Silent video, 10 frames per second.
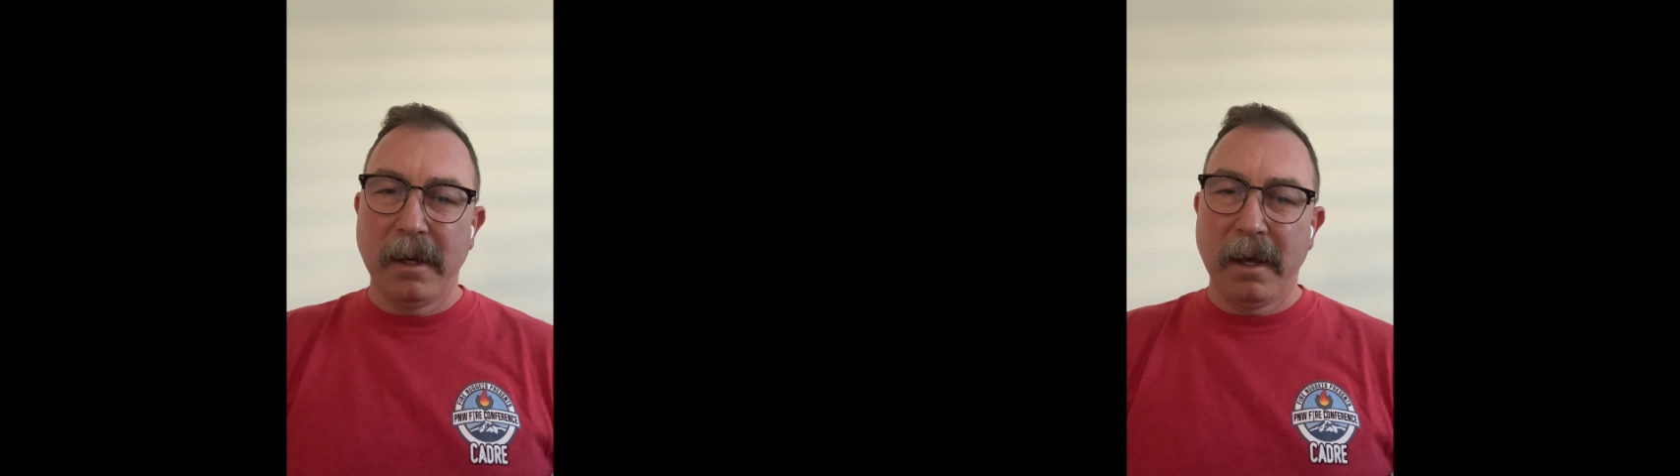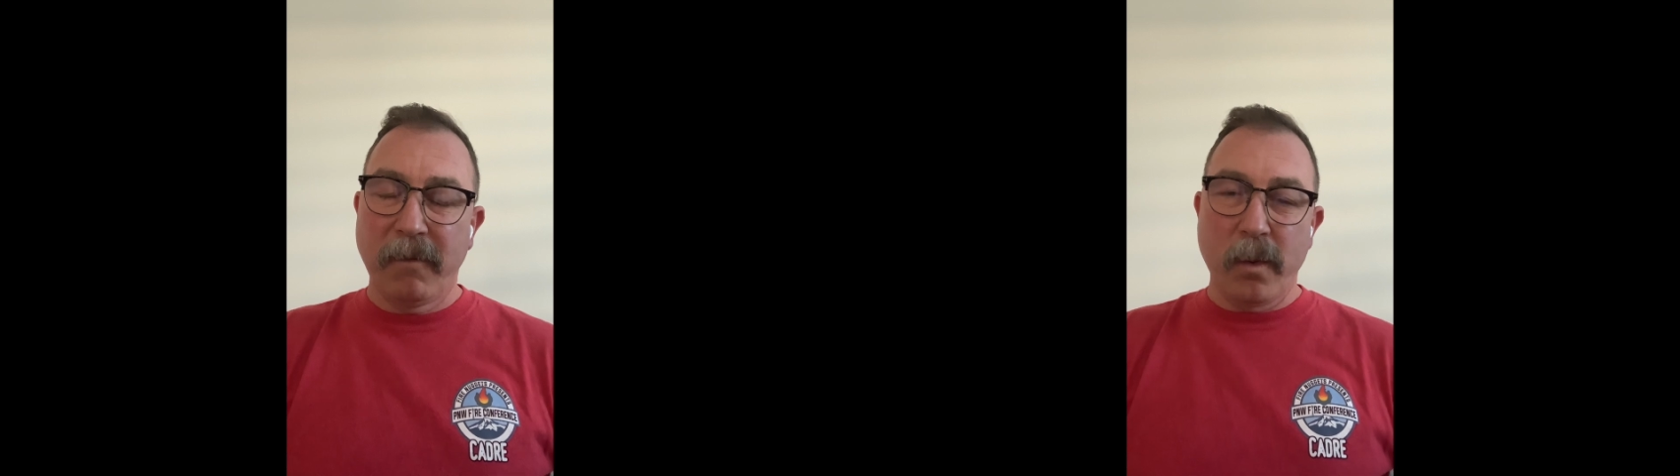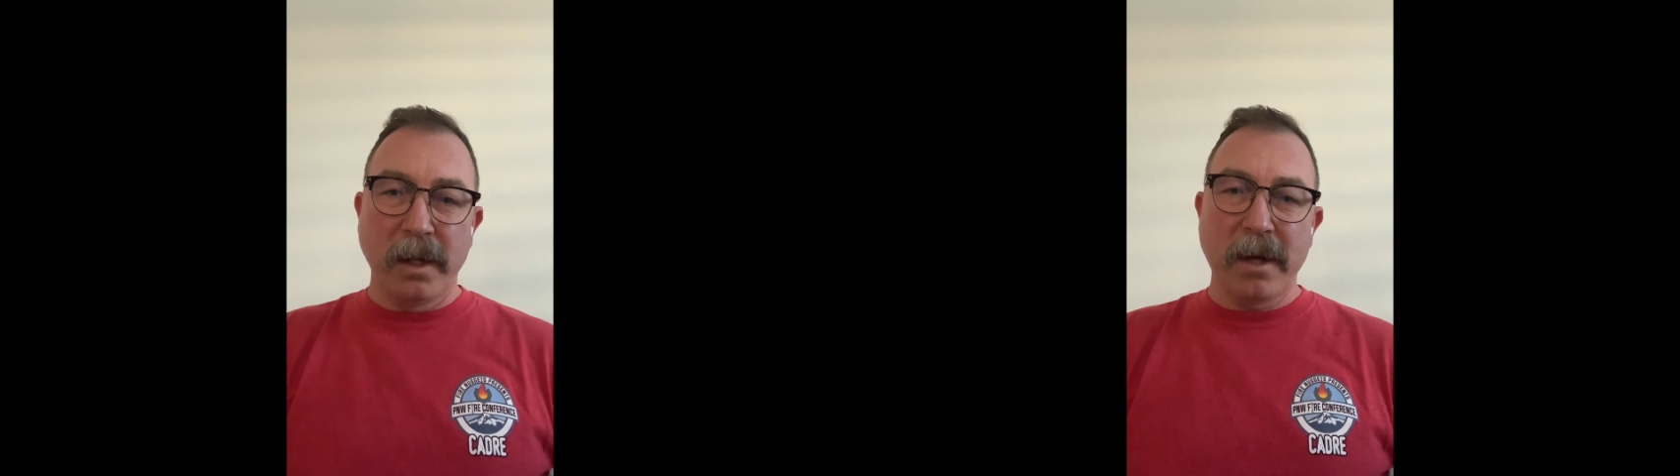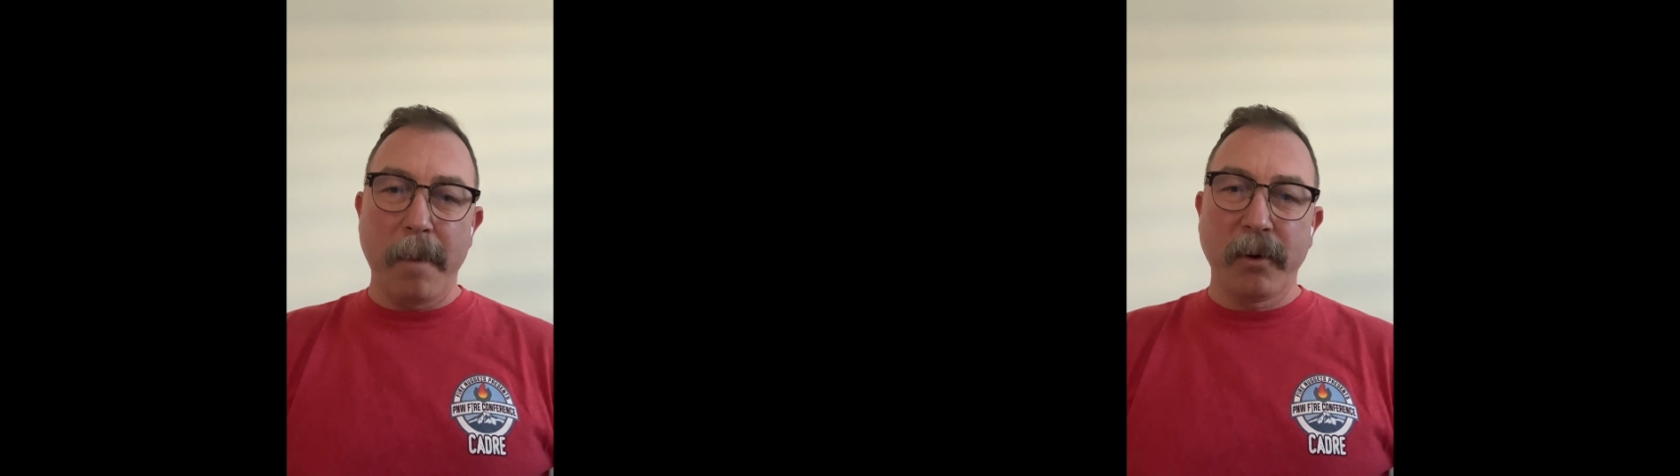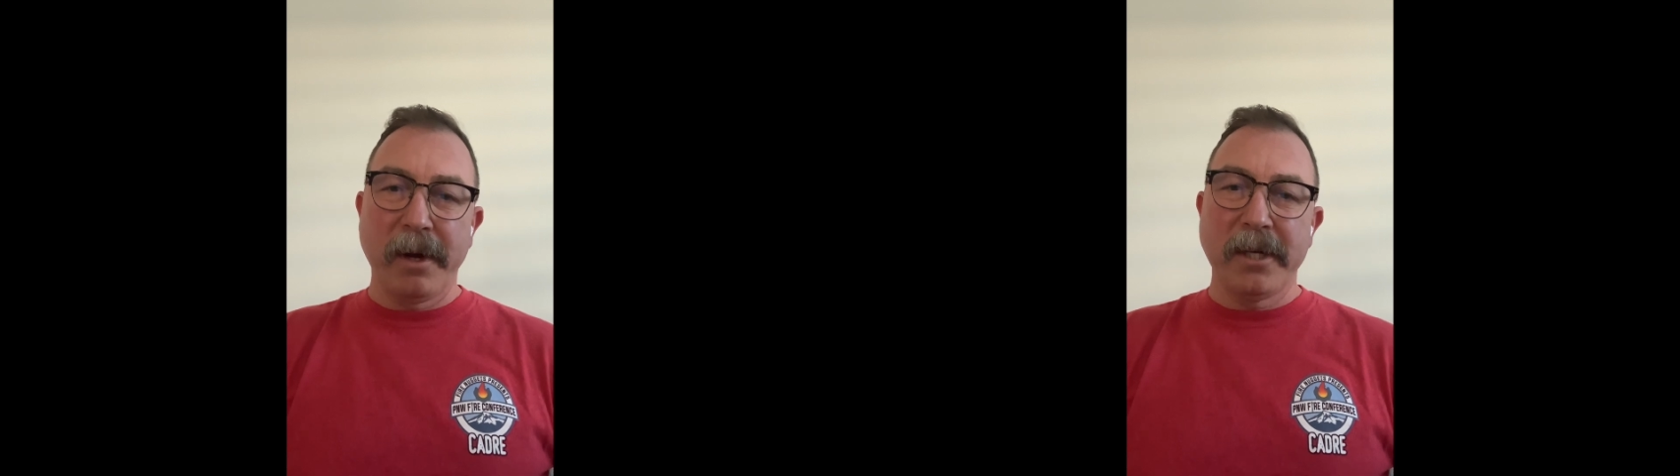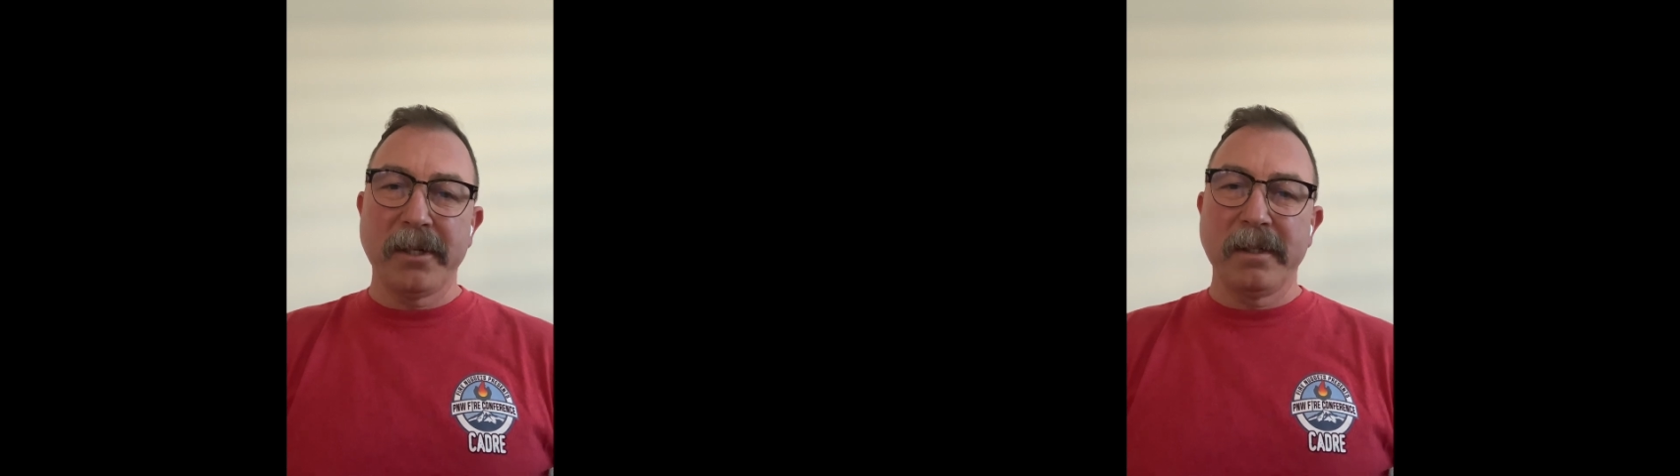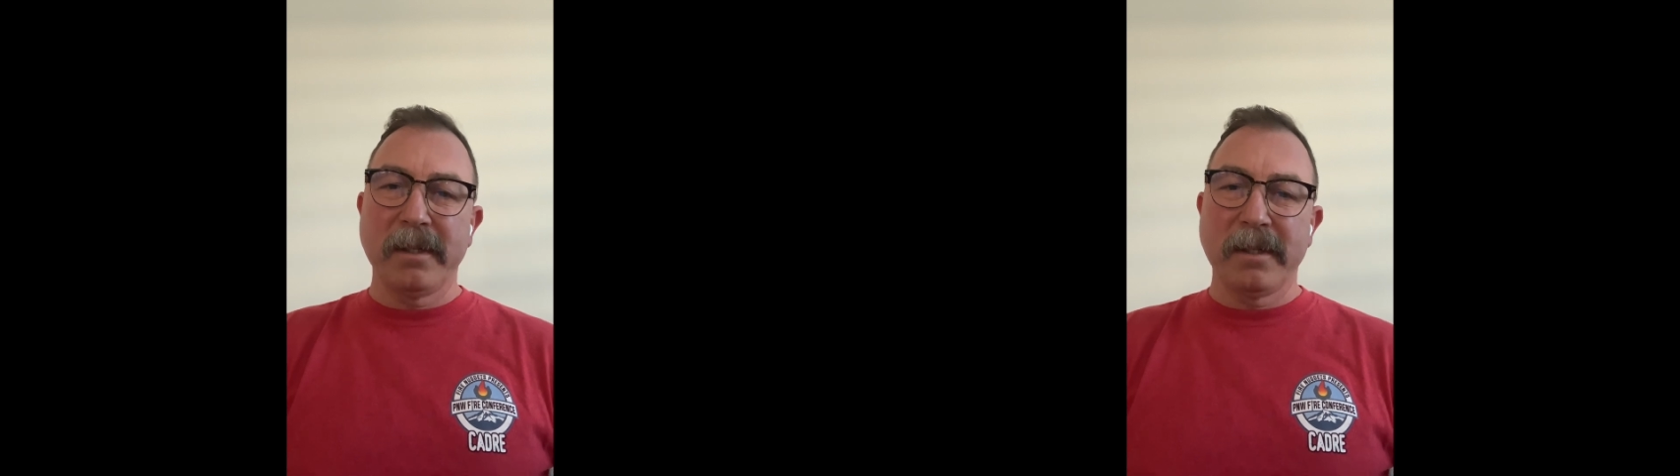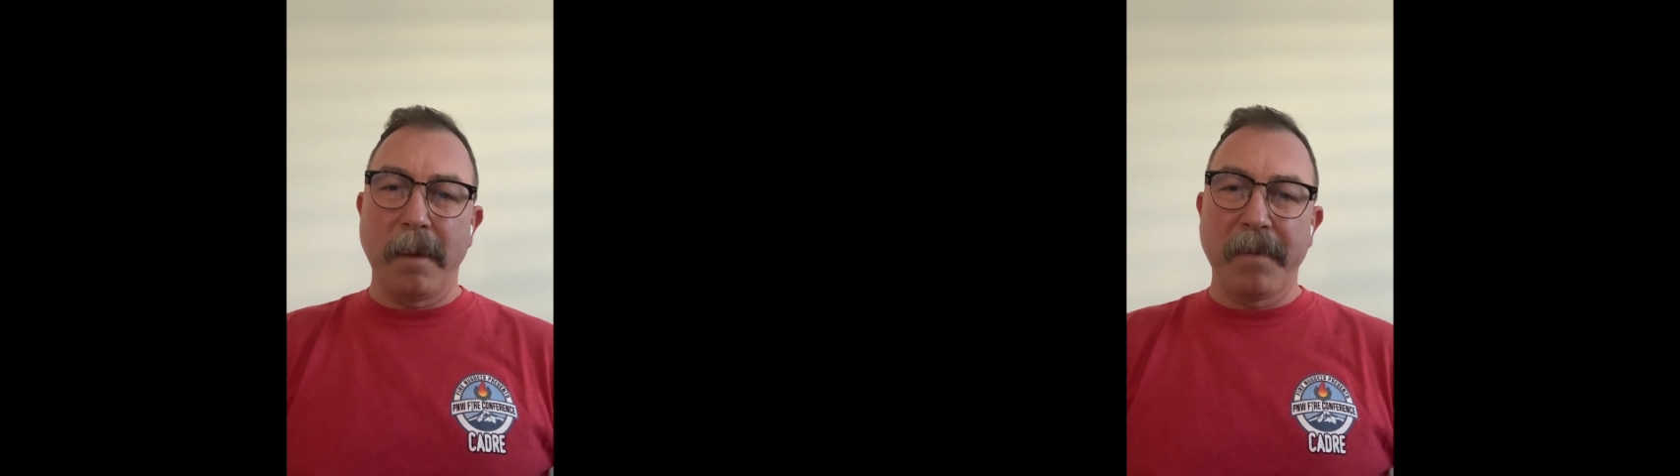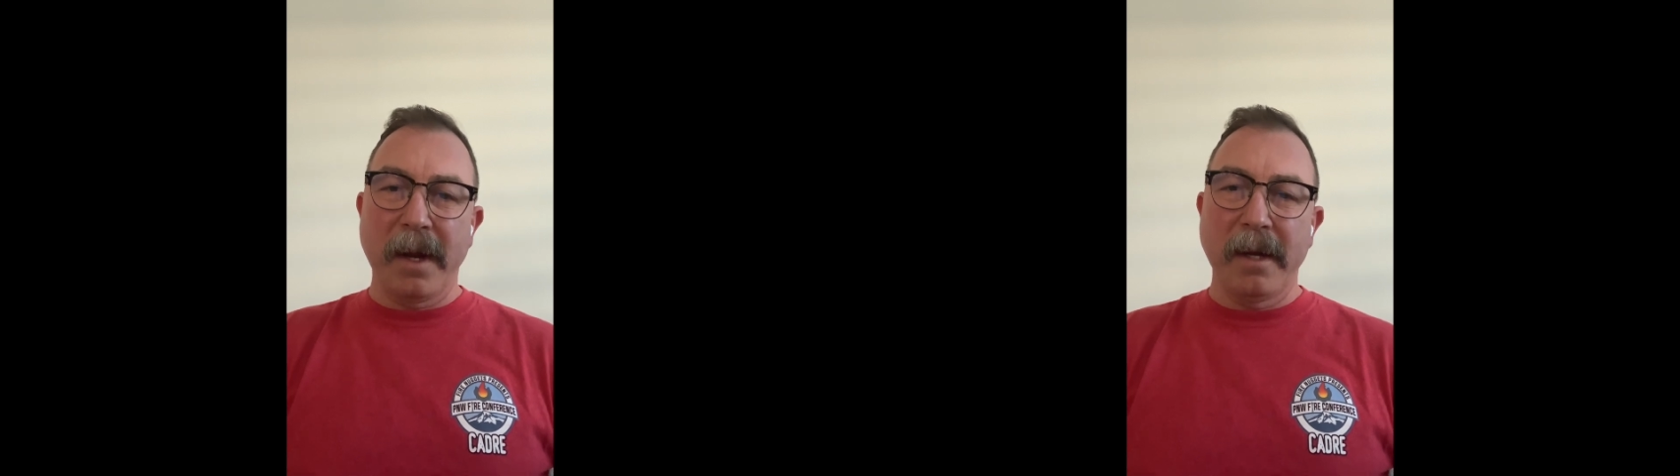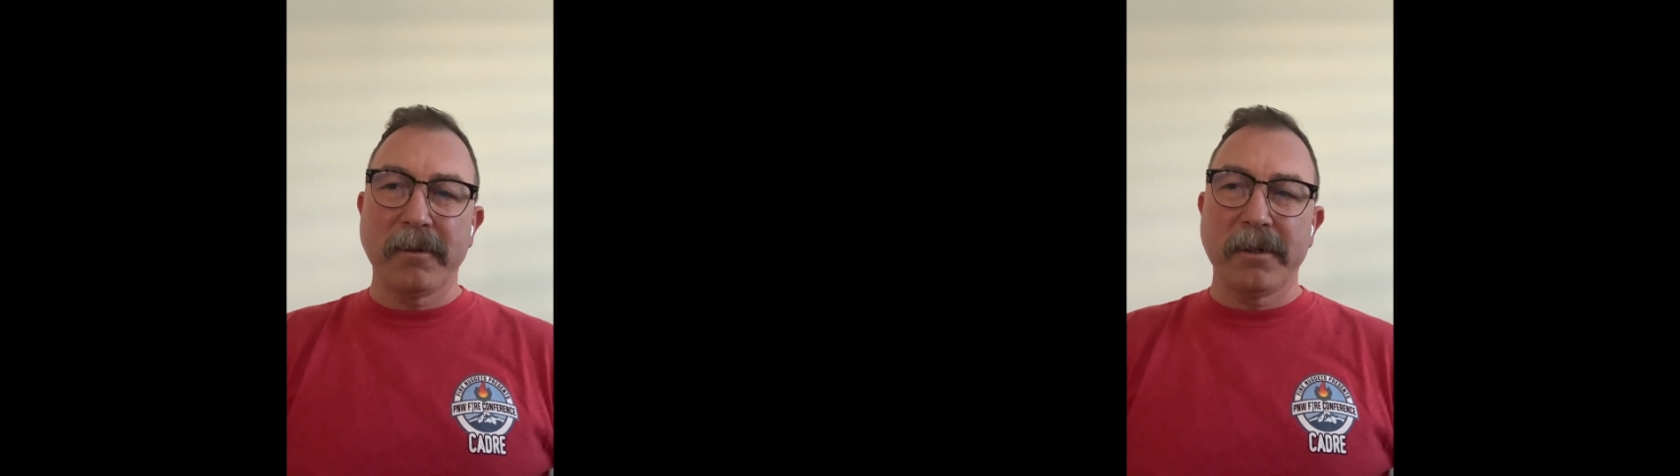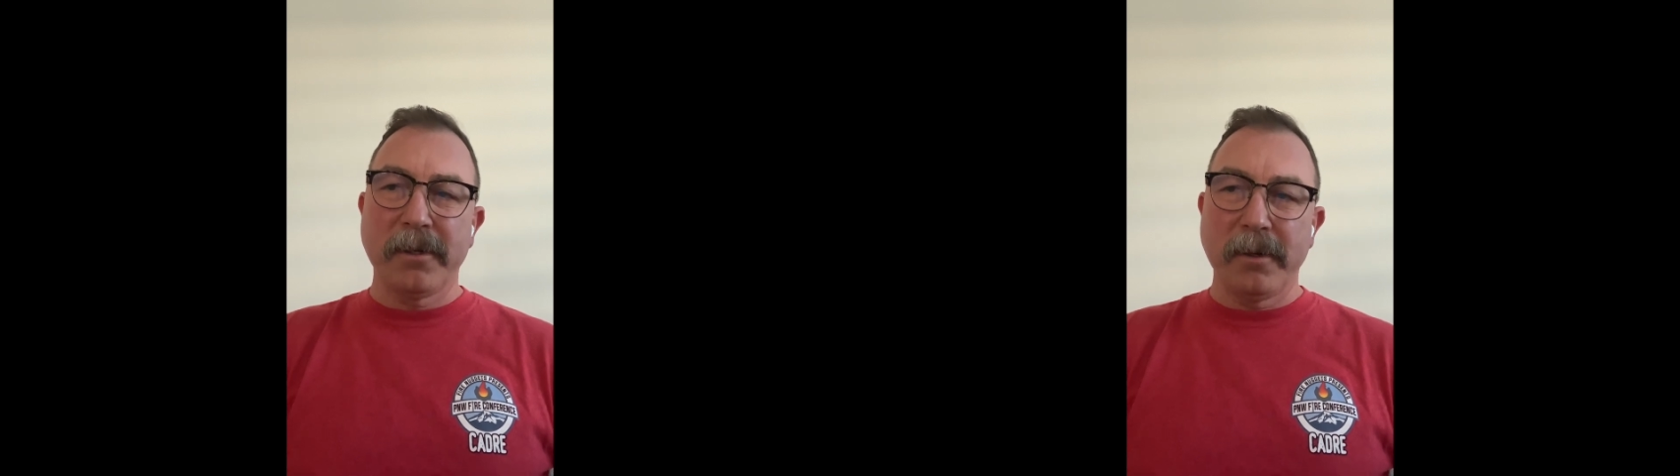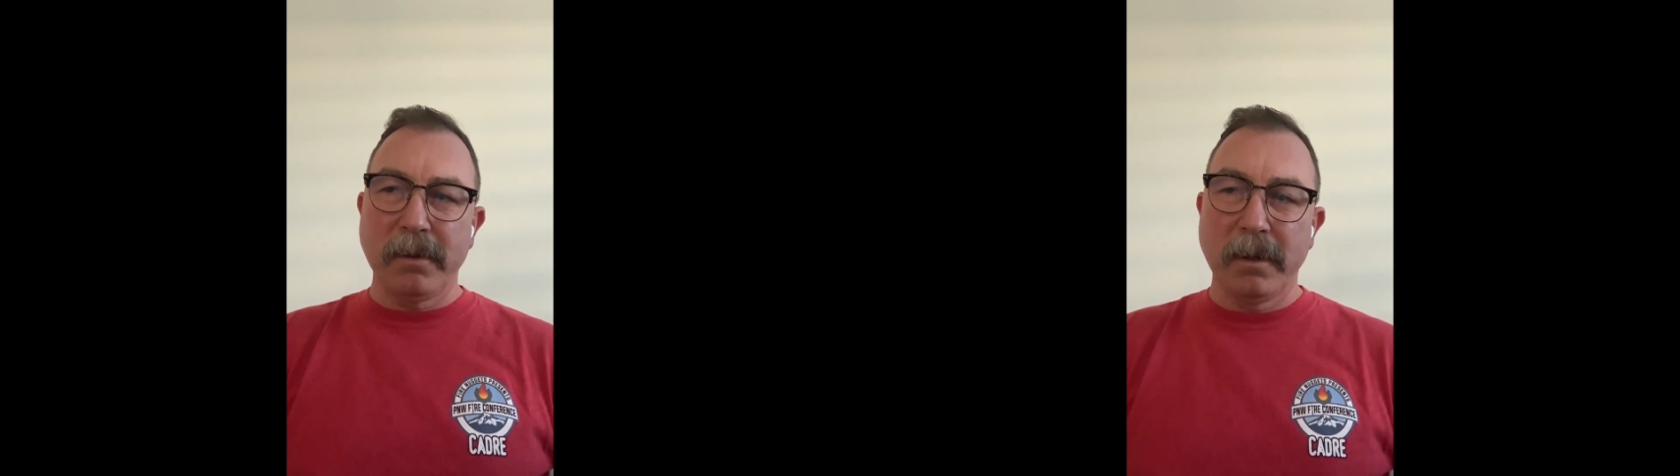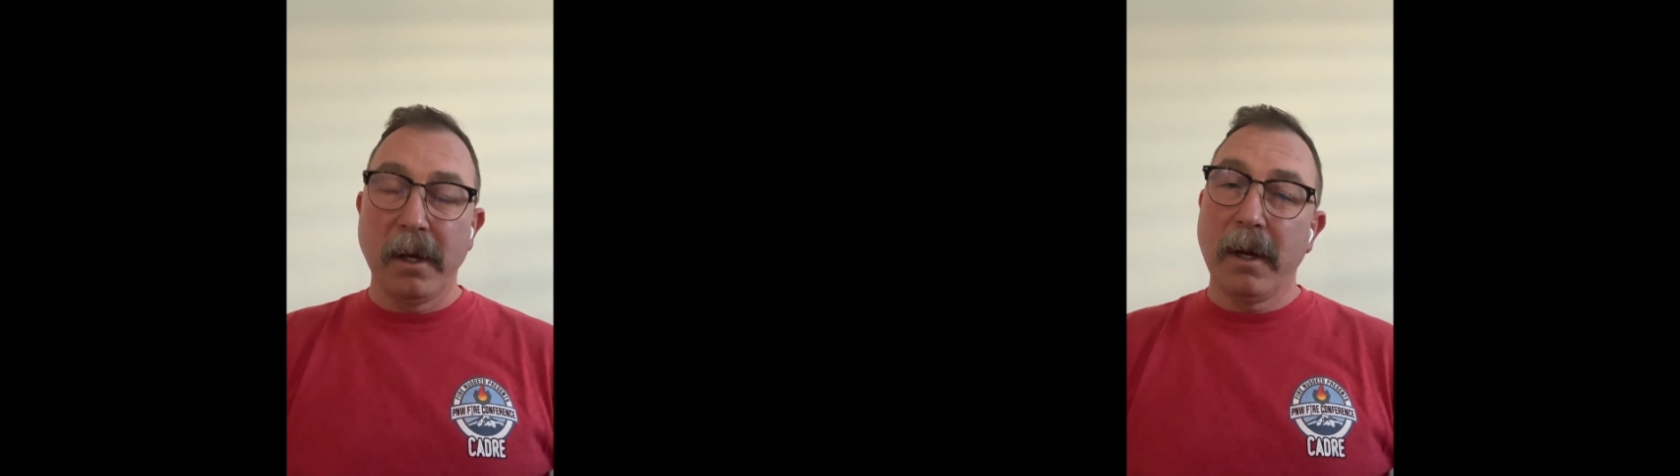If Quint Operations is something that interests you,